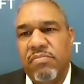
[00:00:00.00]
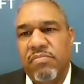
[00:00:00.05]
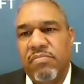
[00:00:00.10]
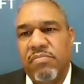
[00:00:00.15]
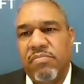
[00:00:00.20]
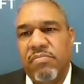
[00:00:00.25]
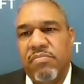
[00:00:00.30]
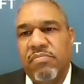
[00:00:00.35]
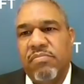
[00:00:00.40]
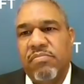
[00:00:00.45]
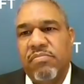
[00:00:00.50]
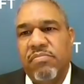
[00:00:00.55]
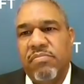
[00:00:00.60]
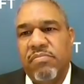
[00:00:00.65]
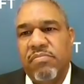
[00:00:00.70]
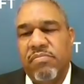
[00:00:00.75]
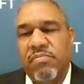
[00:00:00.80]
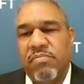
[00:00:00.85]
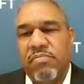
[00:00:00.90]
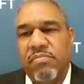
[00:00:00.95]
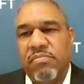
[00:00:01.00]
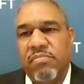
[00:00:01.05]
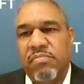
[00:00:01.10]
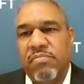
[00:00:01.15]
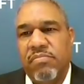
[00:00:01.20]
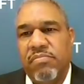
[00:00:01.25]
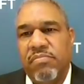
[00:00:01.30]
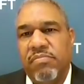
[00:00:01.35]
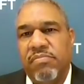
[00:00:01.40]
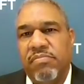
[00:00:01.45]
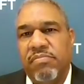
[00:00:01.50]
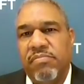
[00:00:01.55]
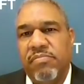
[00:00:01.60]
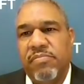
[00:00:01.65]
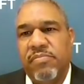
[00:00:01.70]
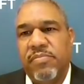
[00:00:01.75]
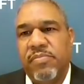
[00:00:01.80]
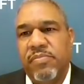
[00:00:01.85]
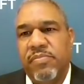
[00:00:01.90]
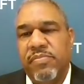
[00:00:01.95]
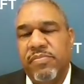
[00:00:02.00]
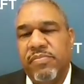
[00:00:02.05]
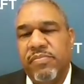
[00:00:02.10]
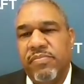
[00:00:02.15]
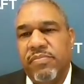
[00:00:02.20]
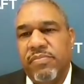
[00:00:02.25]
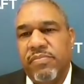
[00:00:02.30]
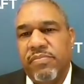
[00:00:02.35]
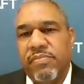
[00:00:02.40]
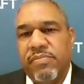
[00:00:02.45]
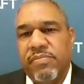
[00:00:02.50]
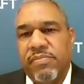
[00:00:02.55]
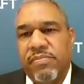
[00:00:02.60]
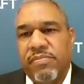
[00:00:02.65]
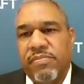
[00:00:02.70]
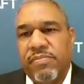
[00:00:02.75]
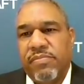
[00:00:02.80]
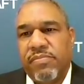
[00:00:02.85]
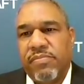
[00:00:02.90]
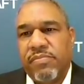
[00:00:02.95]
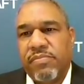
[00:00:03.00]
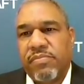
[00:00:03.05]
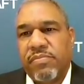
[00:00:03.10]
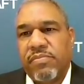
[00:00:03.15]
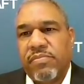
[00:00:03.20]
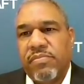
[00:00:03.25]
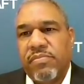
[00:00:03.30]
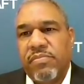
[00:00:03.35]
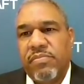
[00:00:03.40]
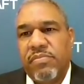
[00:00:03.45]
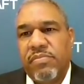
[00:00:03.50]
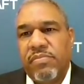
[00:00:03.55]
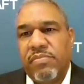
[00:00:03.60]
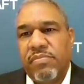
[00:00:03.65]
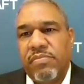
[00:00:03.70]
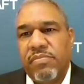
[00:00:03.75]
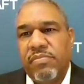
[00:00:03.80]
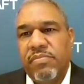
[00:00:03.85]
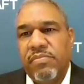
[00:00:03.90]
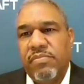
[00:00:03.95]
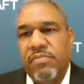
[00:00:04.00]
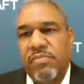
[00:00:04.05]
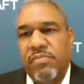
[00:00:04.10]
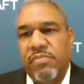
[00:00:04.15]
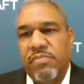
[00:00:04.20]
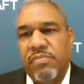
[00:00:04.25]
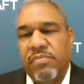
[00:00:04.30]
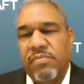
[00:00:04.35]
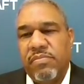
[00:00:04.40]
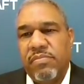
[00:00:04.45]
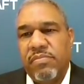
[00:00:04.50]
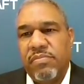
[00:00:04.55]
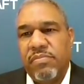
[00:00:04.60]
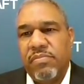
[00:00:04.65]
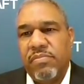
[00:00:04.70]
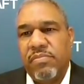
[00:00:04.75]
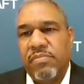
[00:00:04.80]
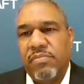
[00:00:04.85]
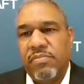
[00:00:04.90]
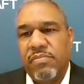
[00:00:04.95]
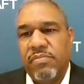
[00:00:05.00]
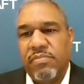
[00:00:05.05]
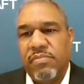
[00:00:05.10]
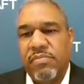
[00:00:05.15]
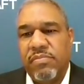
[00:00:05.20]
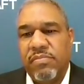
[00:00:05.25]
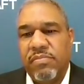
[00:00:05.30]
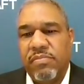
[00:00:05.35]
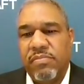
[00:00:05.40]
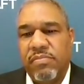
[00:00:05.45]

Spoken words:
The person shown says nothing.